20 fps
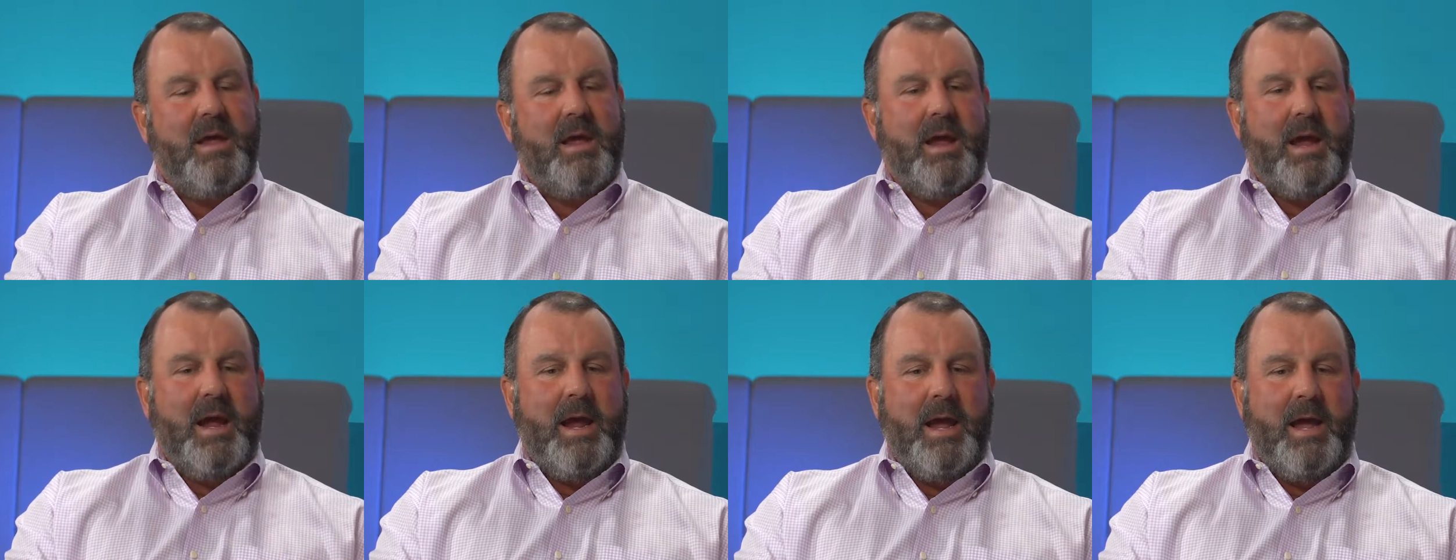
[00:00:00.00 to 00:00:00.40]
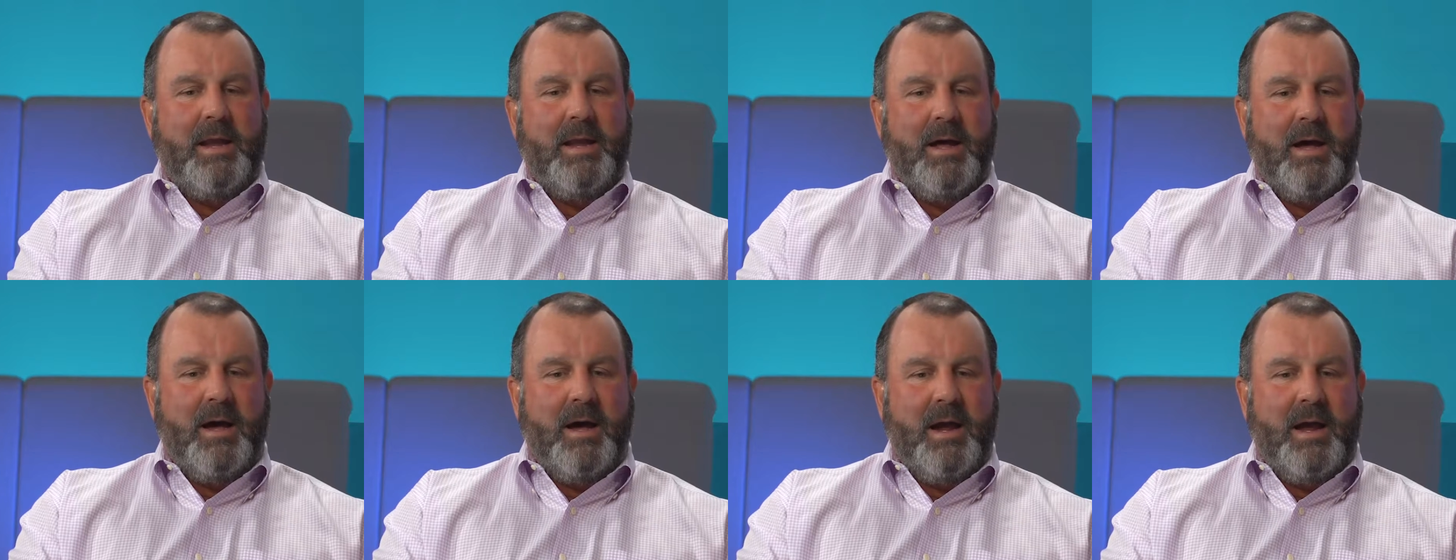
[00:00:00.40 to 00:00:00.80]

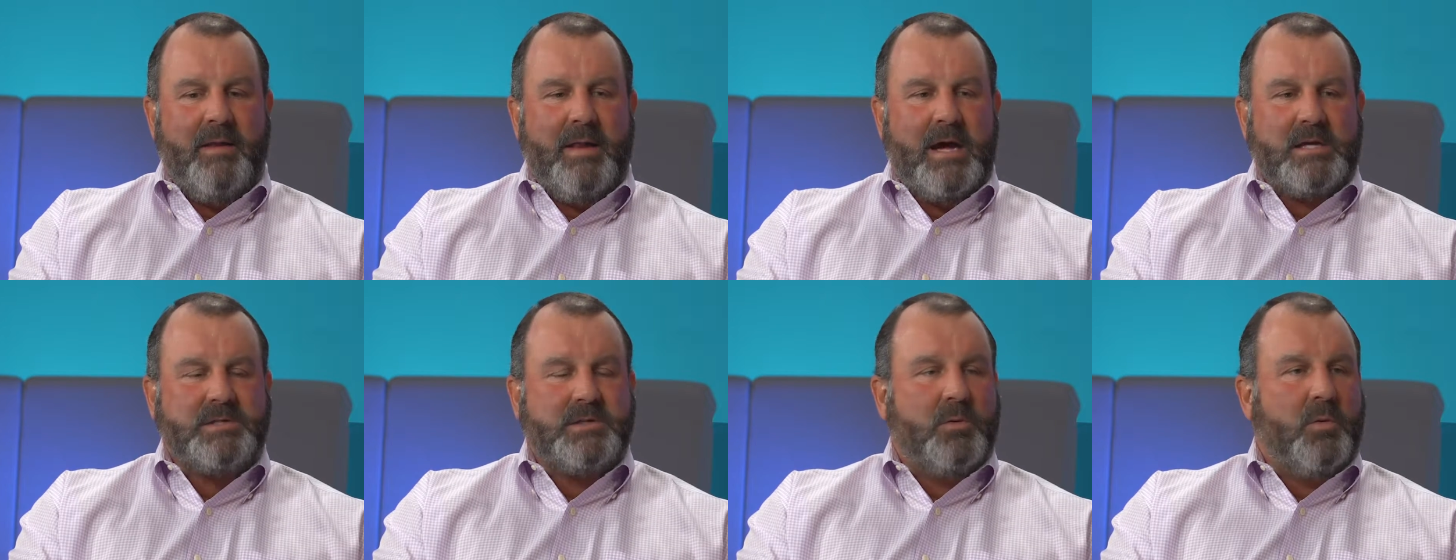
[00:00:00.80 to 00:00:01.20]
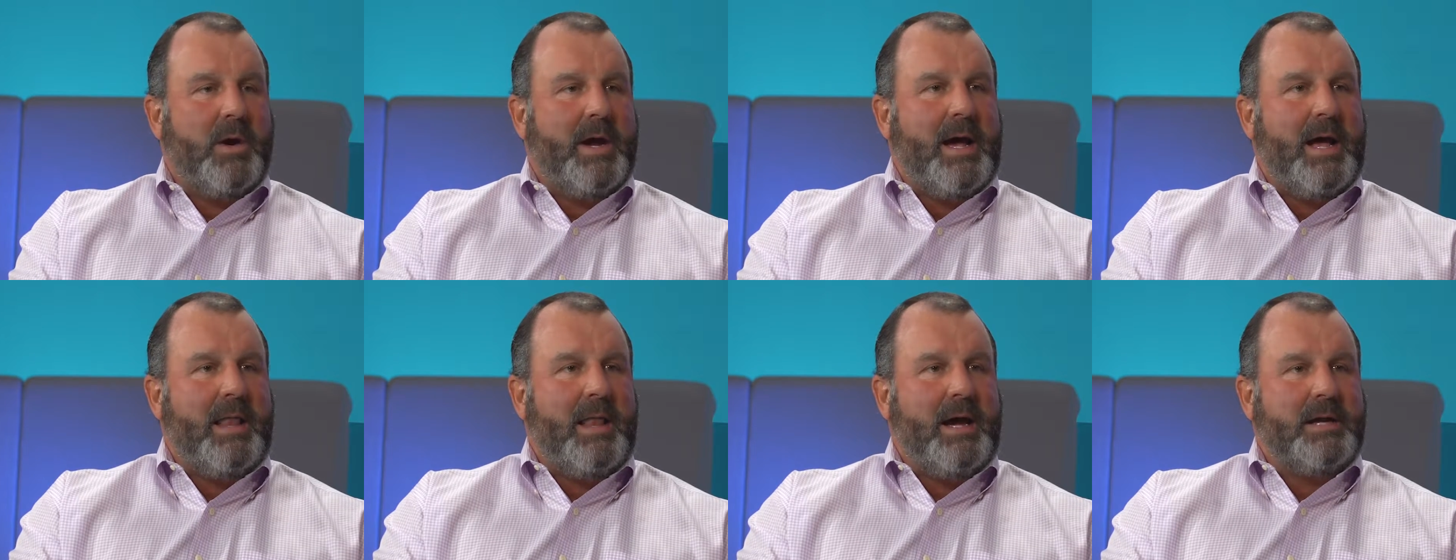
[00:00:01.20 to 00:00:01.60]
Yeah. And that's the
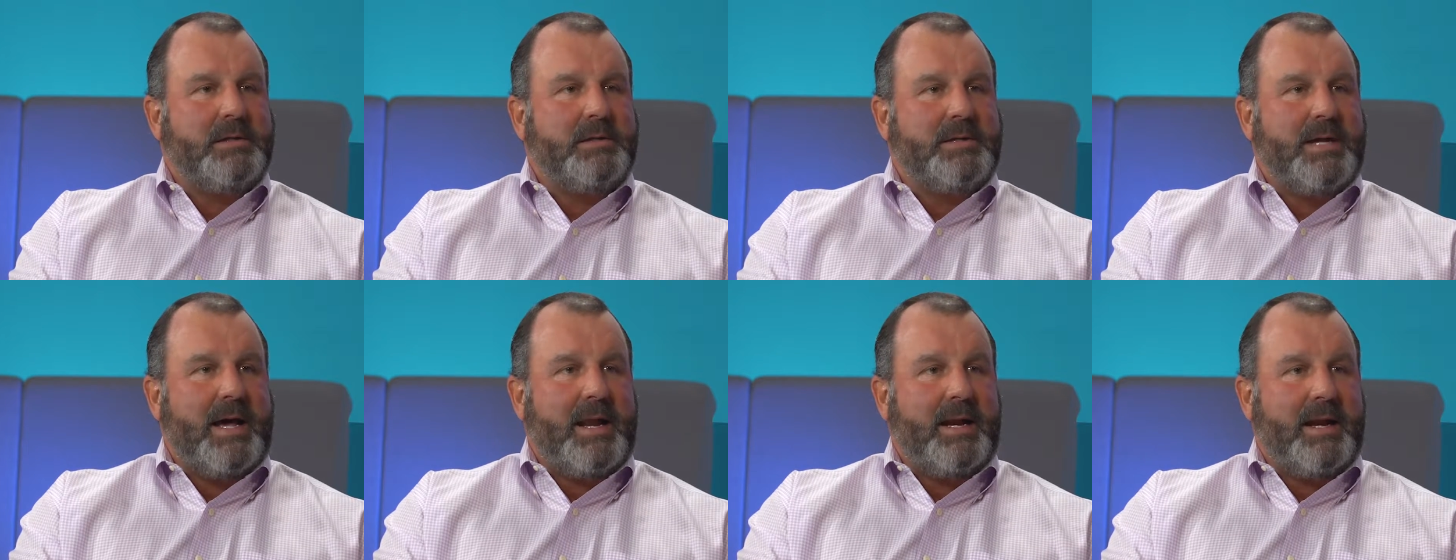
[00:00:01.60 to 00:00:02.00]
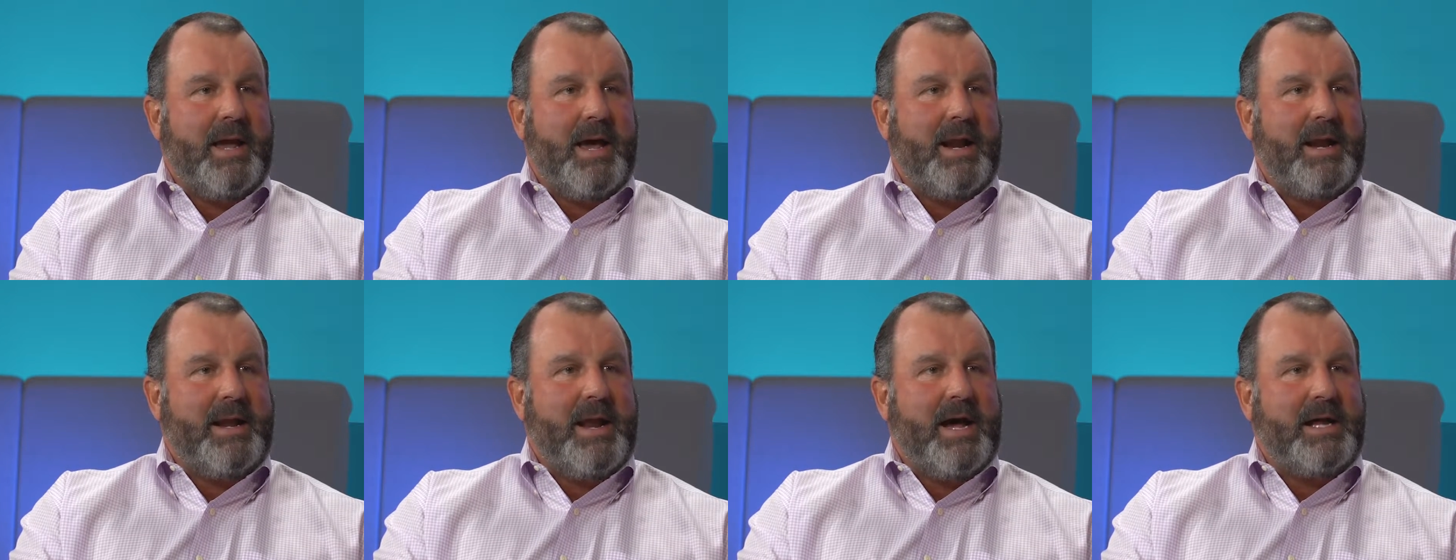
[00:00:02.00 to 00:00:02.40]
way I like to
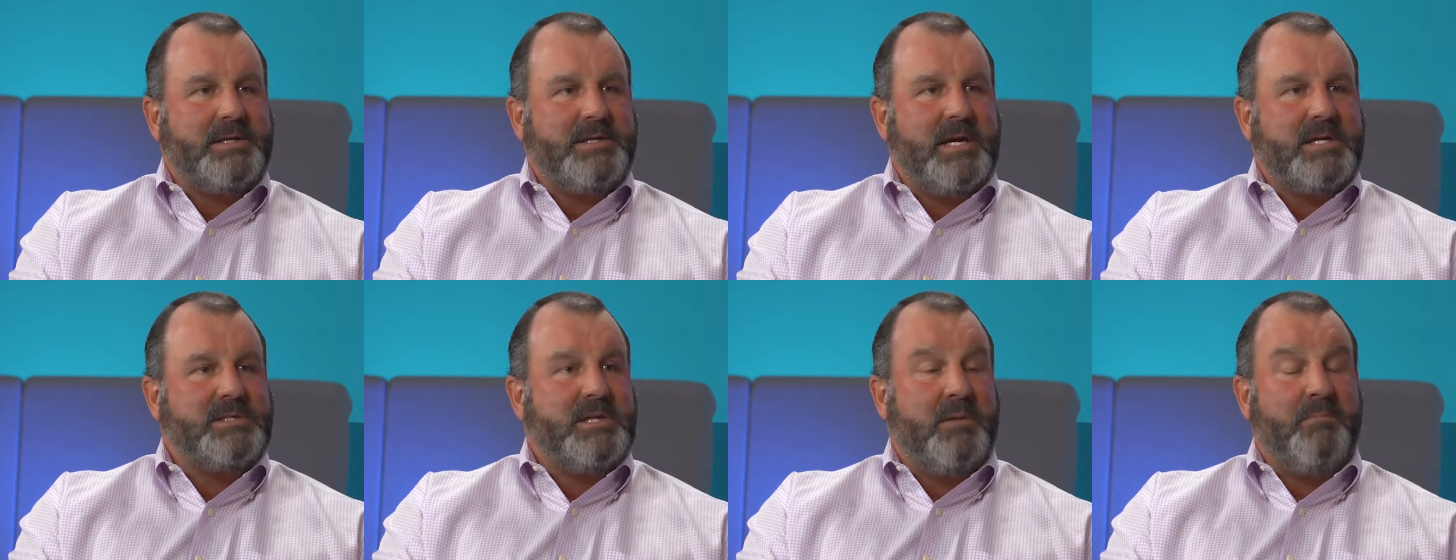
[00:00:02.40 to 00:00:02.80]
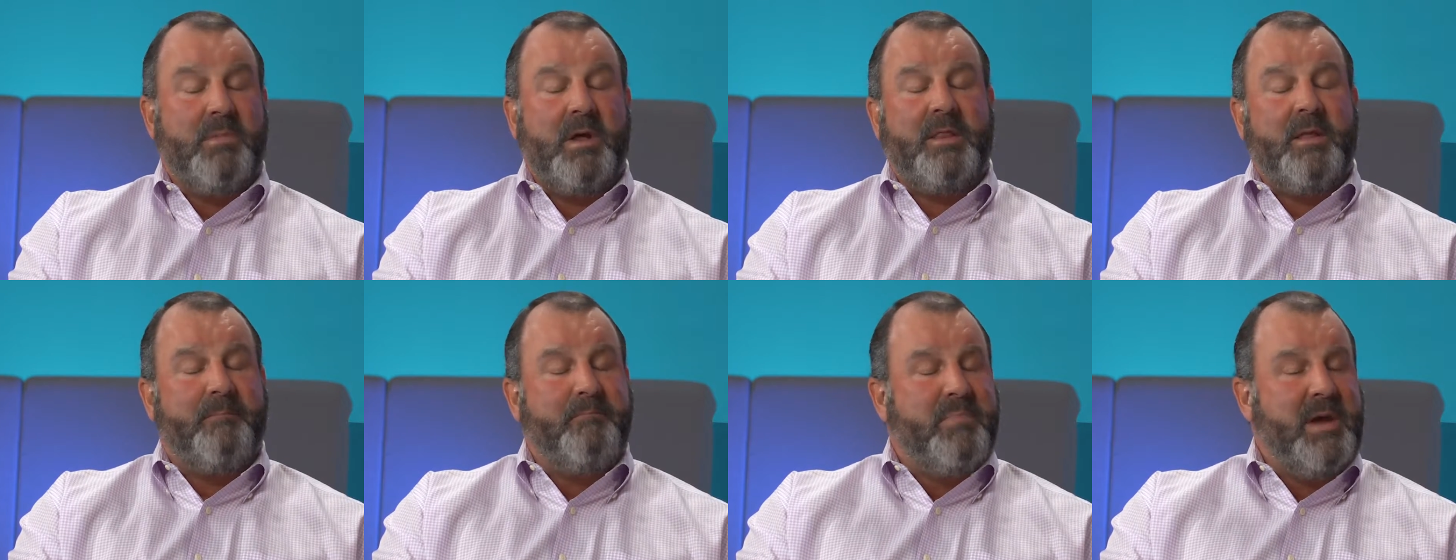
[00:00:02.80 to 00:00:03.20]
kind of digest it.
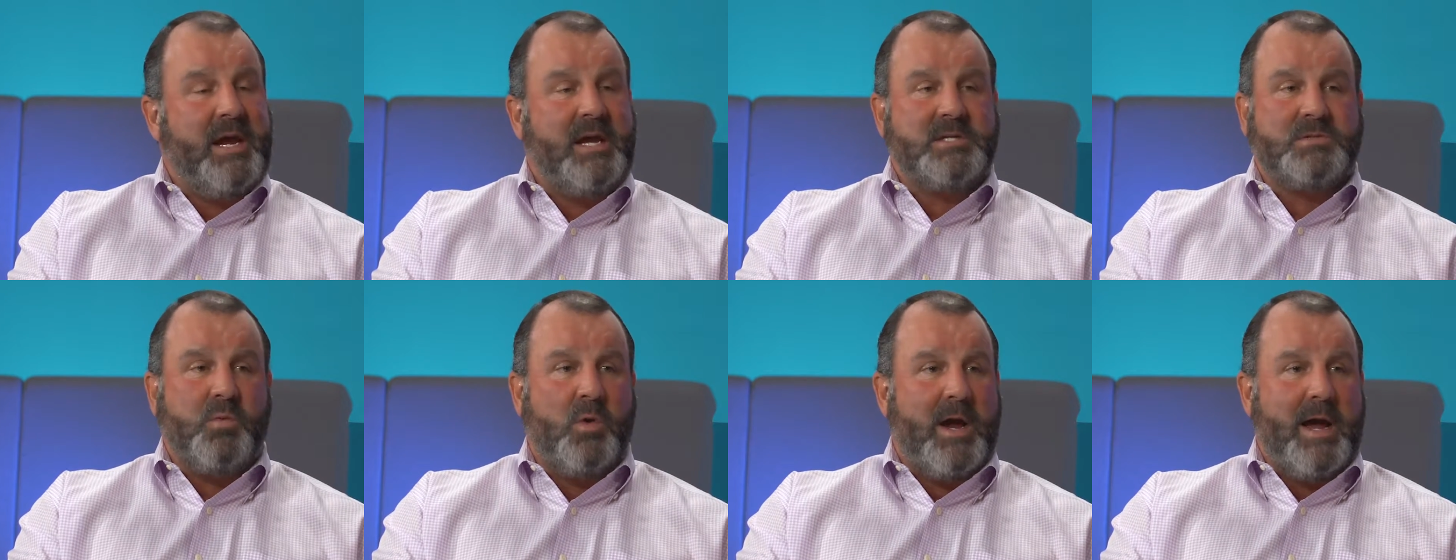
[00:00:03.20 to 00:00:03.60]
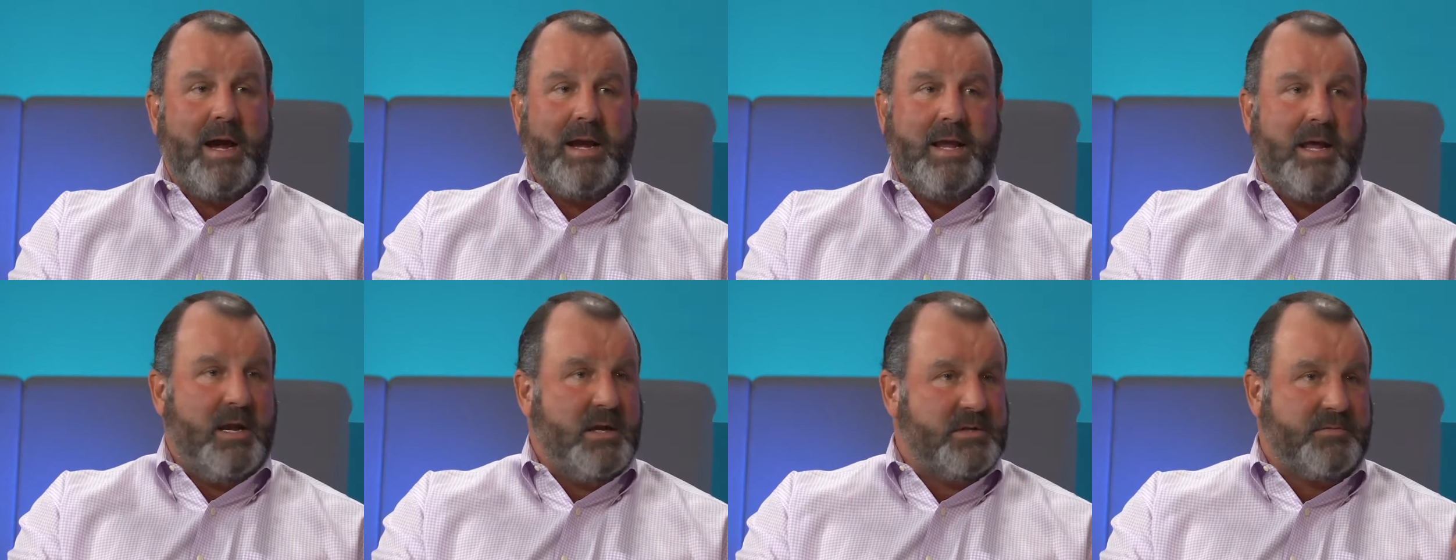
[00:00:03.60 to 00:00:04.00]
But the biggest way I
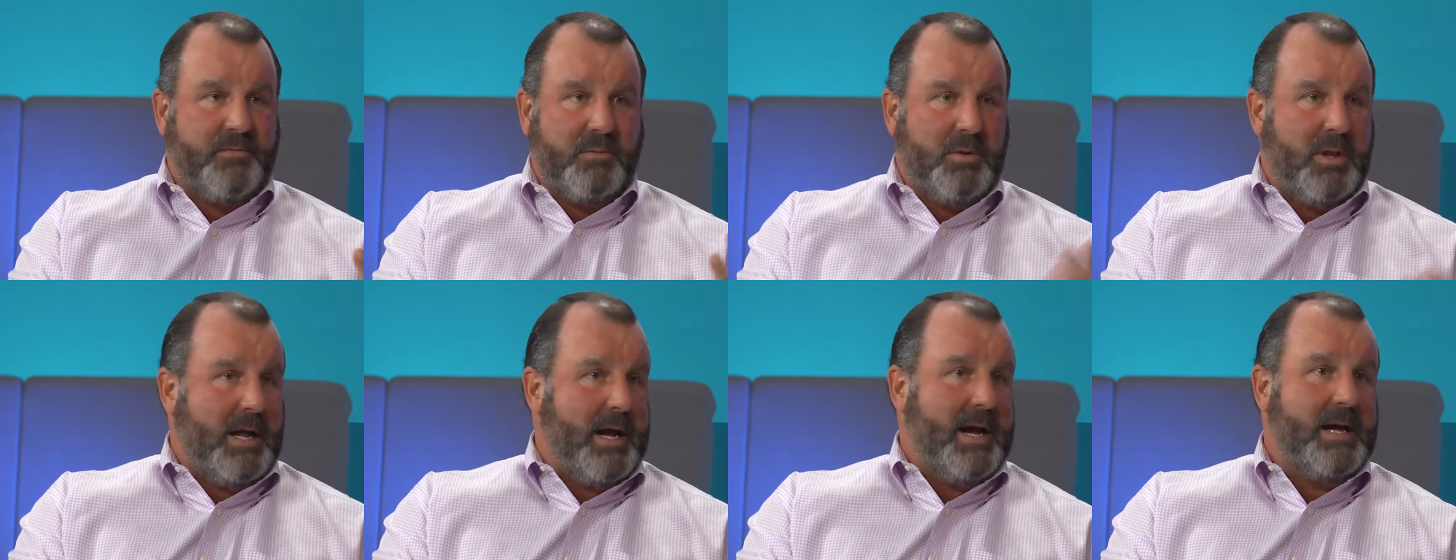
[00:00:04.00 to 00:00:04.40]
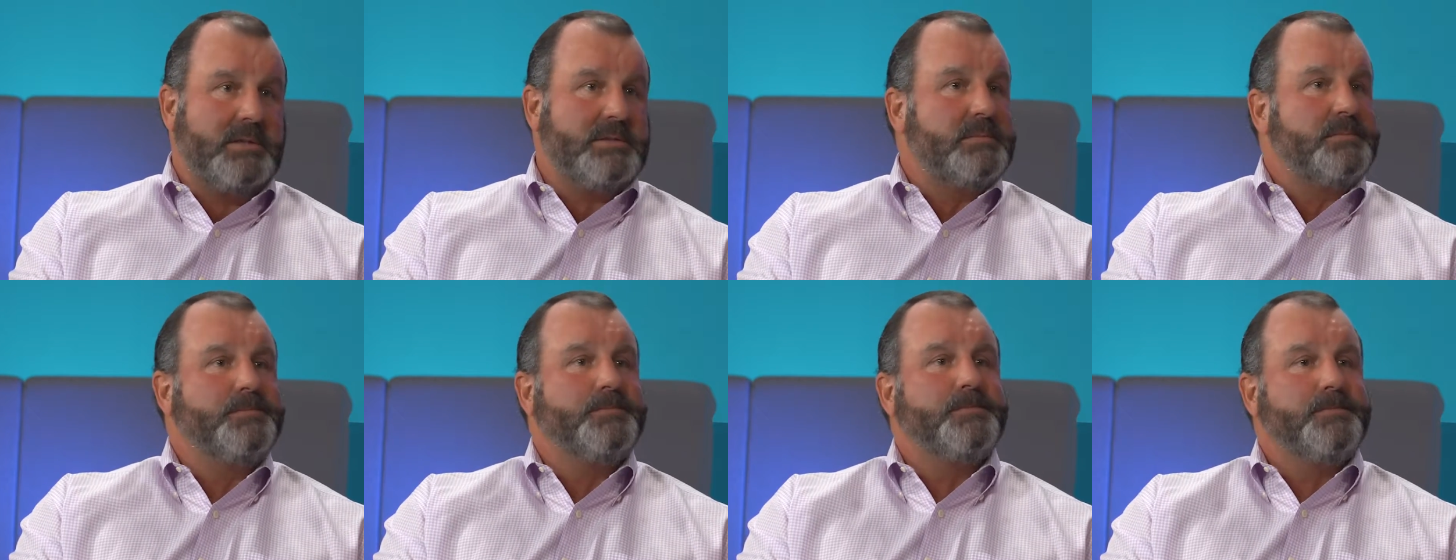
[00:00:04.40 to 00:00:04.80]
get it is from
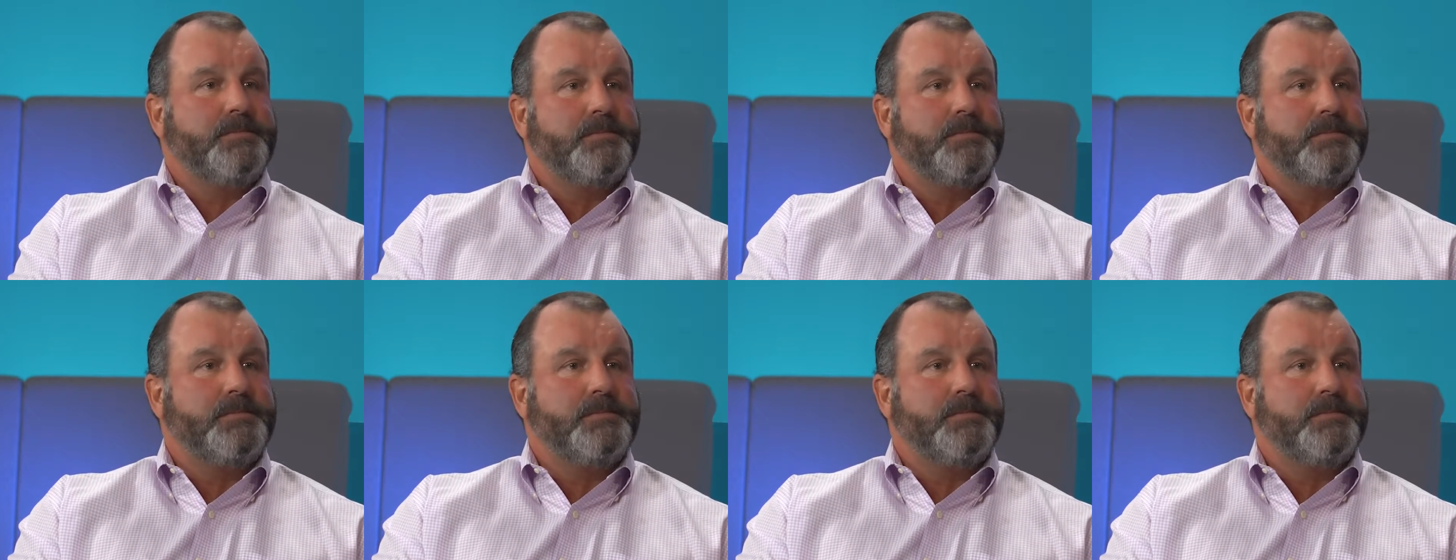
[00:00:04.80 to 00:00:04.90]
clients.